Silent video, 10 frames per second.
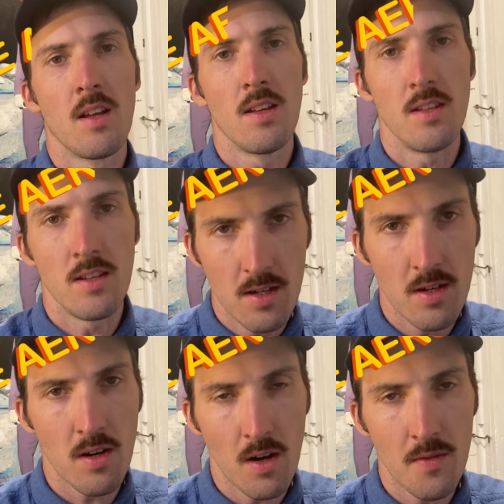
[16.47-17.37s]

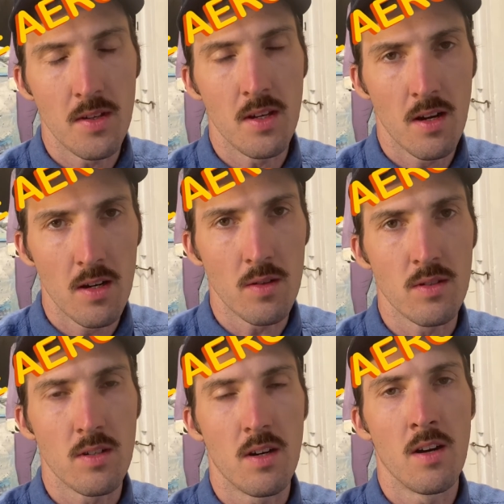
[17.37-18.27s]
Year of the
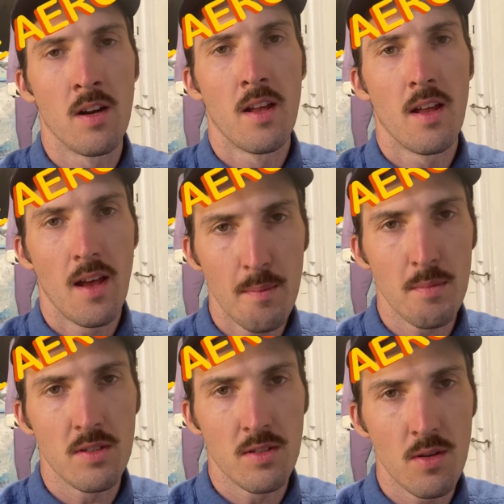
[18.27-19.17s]
Aerostar,
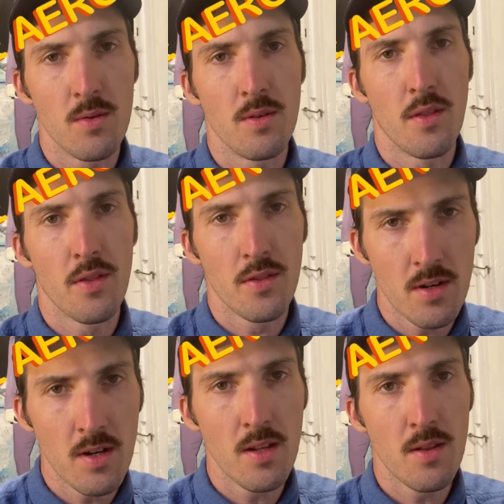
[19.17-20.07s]
episode
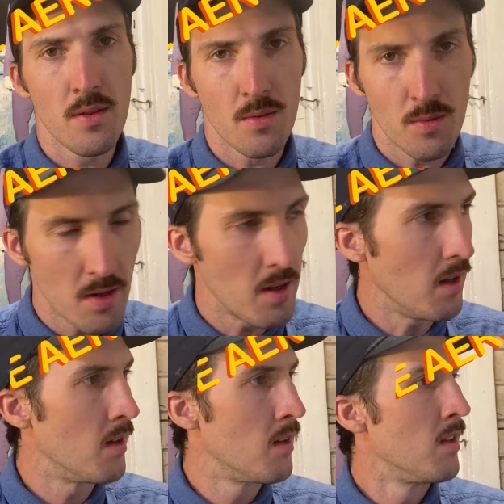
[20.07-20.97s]
33.